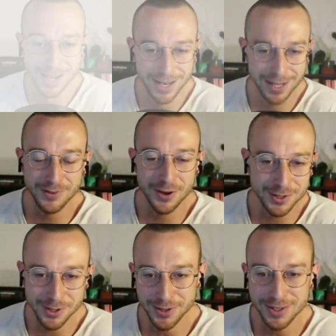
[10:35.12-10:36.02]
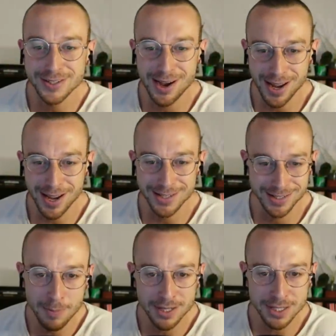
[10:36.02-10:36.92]
Let's focus on who this guy
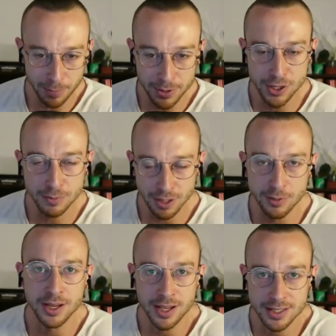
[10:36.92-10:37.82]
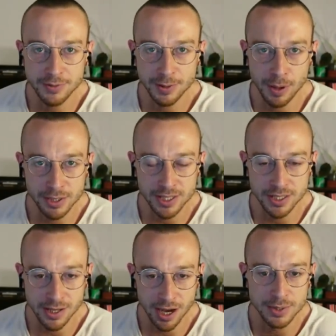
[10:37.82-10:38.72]
is, because I presume, you know, we can get something published in the
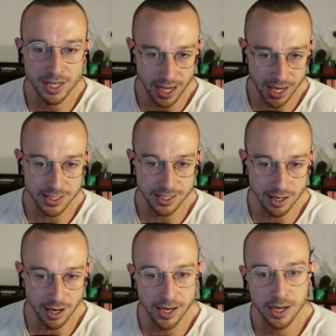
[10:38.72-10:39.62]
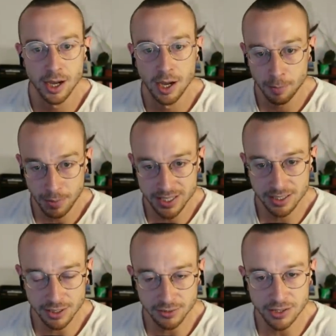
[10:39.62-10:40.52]
Times, connected guy,
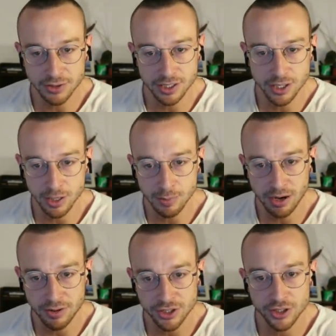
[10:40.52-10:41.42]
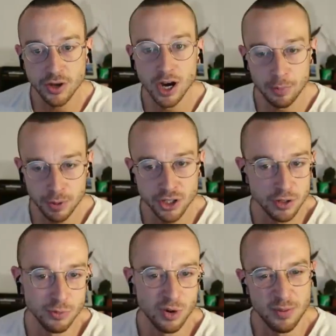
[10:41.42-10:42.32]
political director at the Tony Blair Institute. I
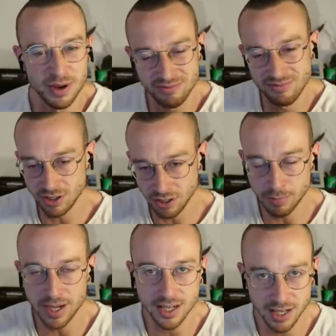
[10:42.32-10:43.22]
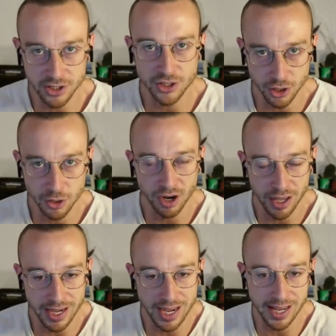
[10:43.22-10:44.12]
presume, well, I mean, you can basically assume, right,
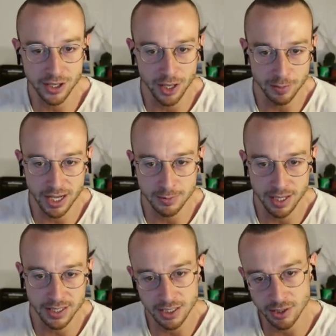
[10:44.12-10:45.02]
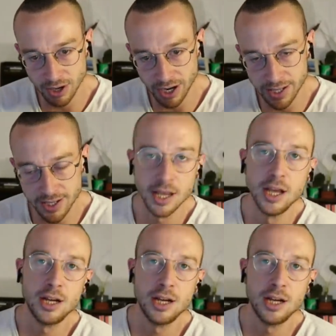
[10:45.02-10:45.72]
that he had Tony Blair's blessing to write this.